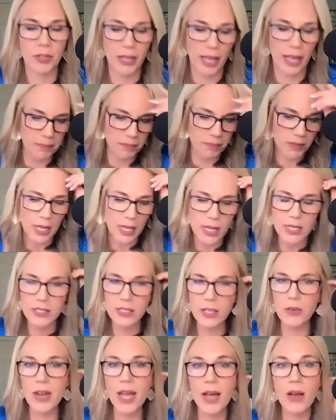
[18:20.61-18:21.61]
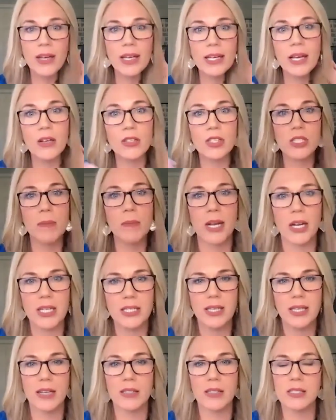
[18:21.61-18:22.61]
Okay, so now he goes to
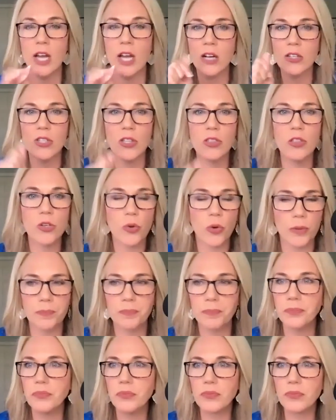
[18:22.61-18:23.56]
Mary's house, knocks on the door.